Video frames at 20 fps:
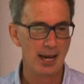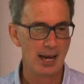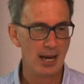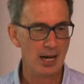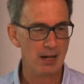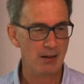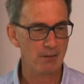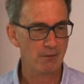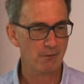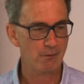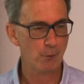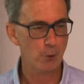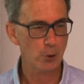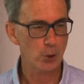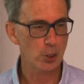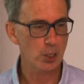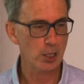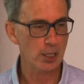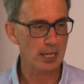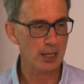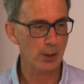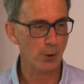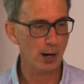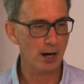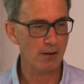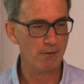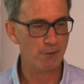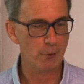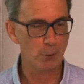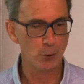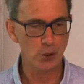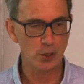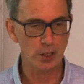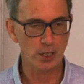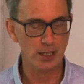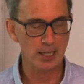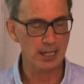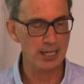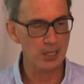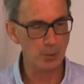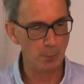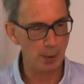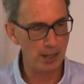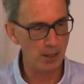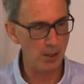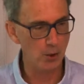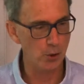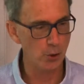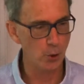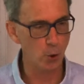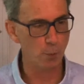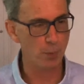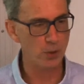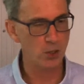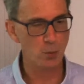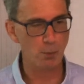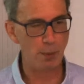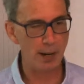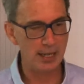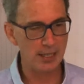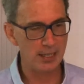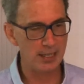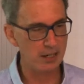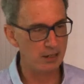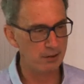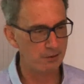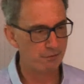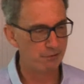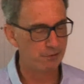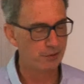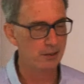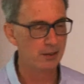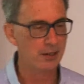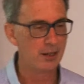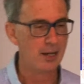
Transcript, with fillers: Unfortunately or unfortunately, depending on your perspective,